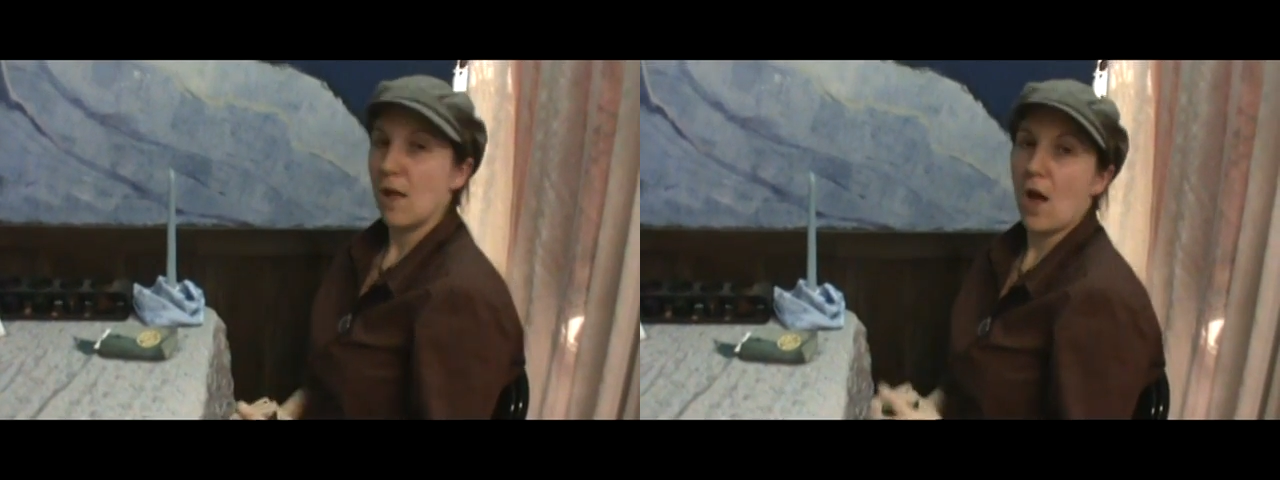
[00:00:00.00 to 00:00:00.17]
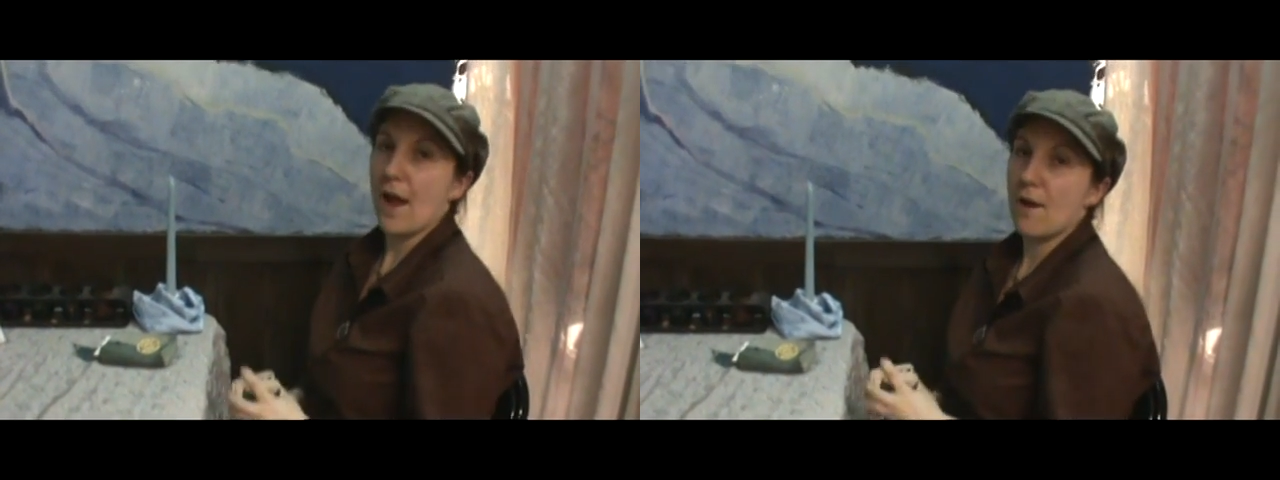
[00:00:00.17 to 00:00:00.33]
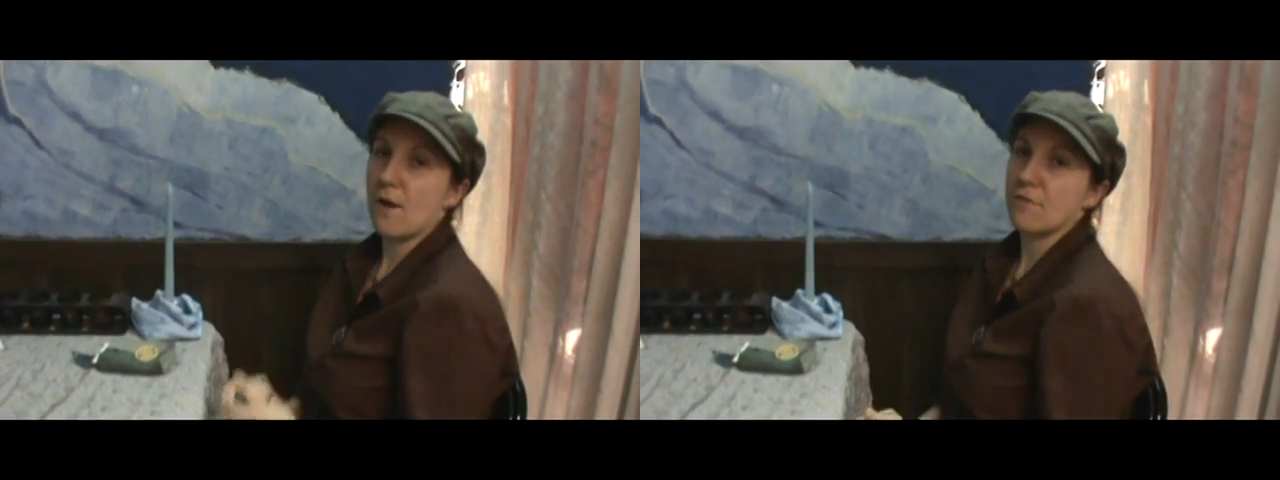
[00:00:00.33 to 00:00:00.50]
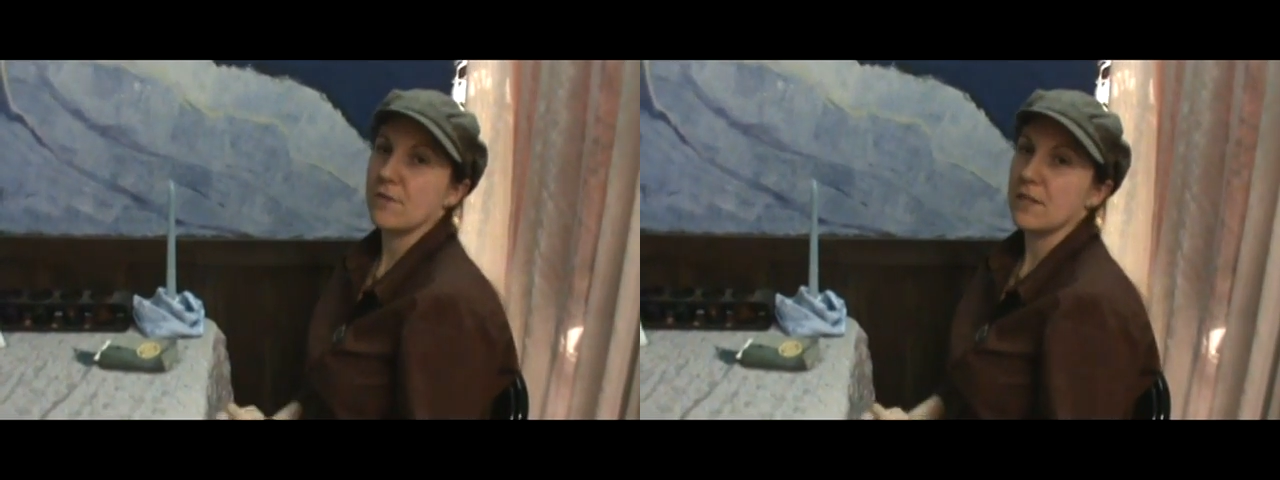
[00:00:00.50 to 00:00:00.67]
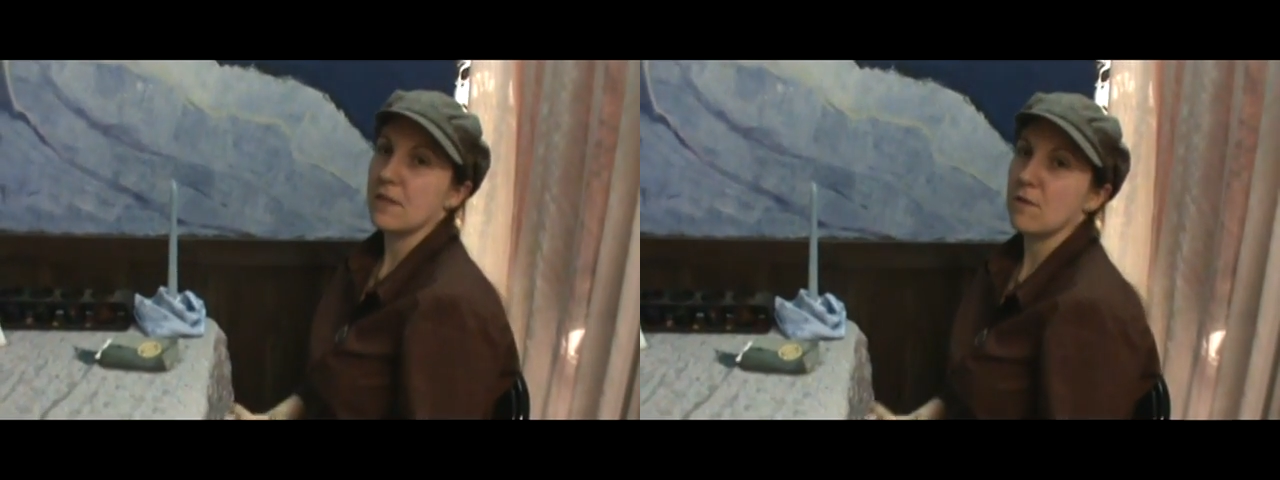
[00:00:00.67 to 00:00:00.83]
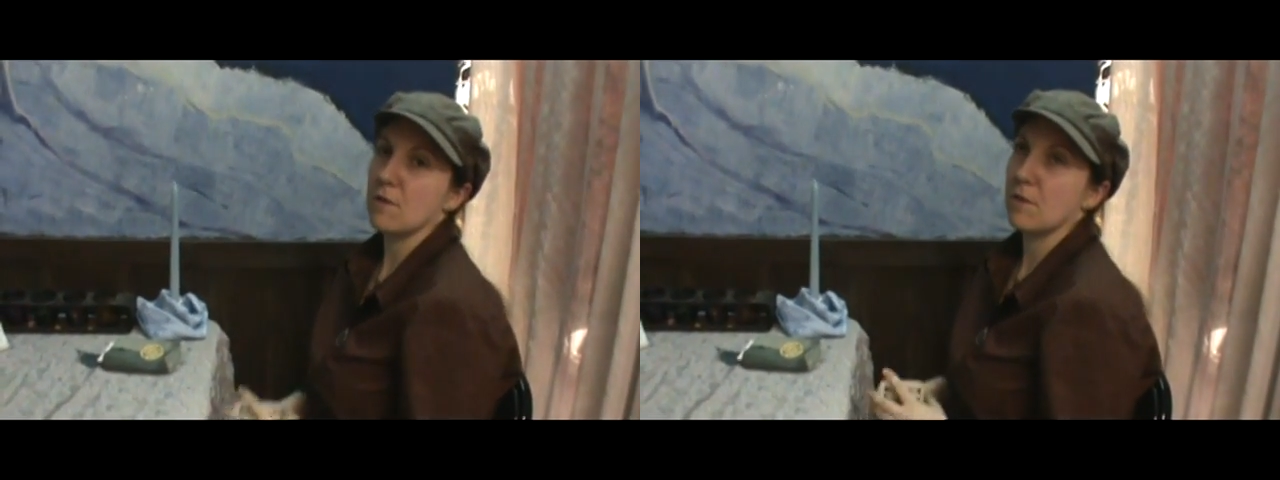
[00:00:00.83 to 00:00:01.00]
I often
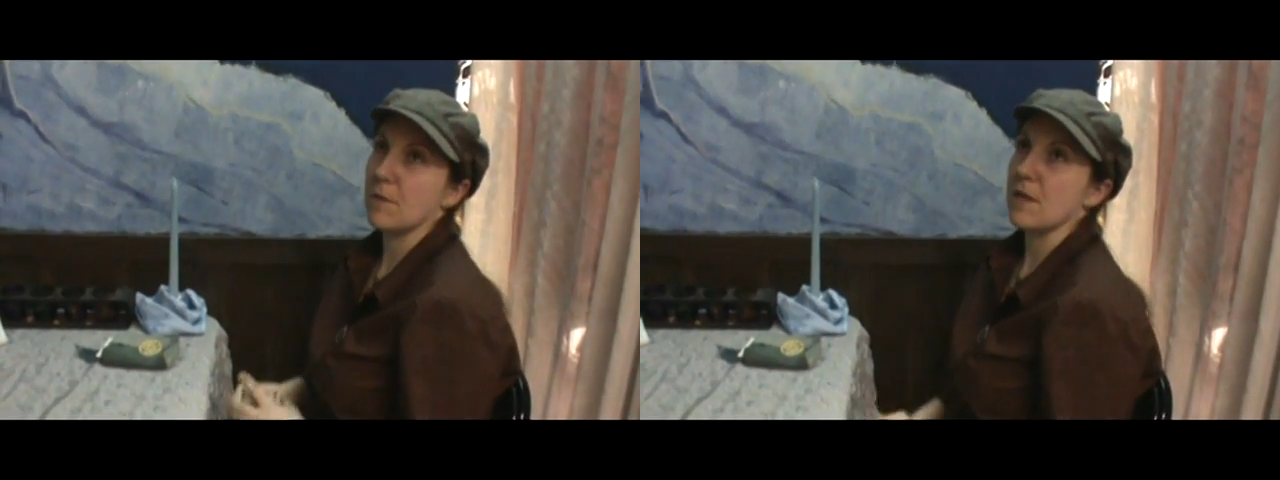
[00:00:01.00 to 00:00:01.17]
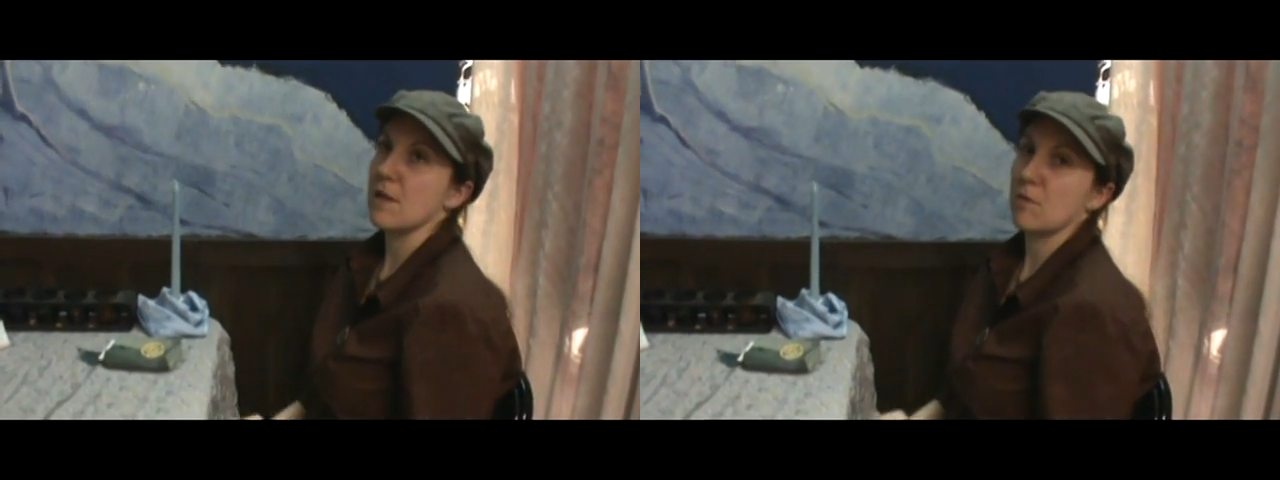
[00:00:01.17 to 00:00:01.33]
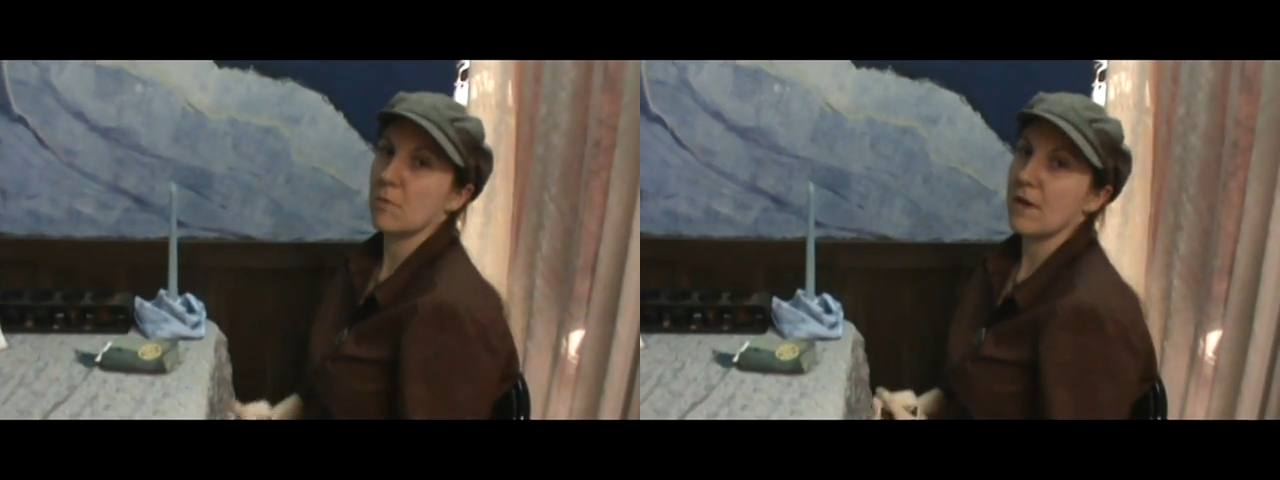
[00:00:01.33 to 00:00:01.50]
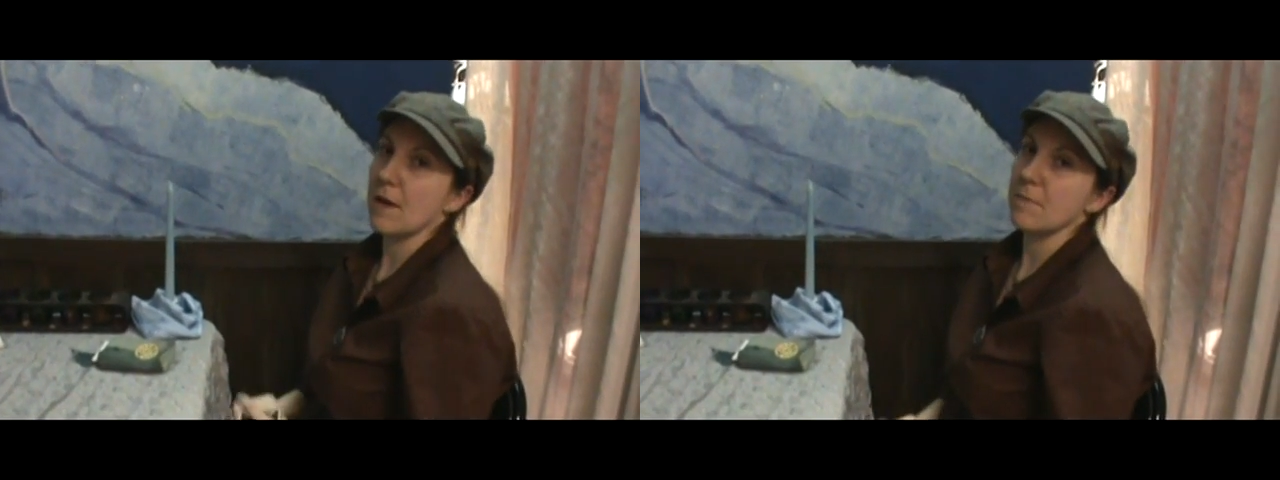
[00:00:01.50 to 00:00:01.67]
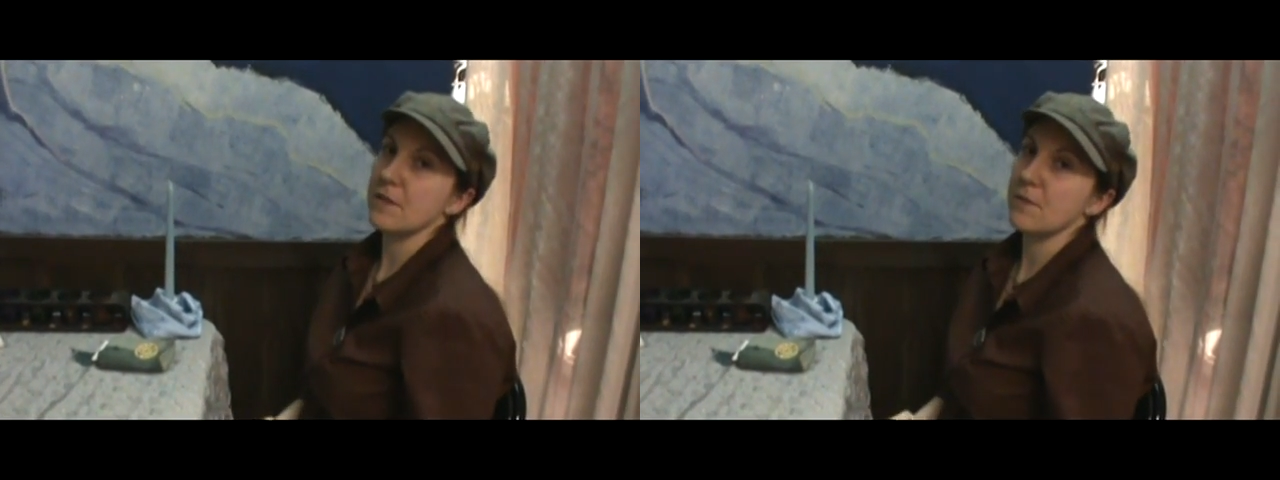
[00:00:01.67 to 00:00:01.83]
use these when I'm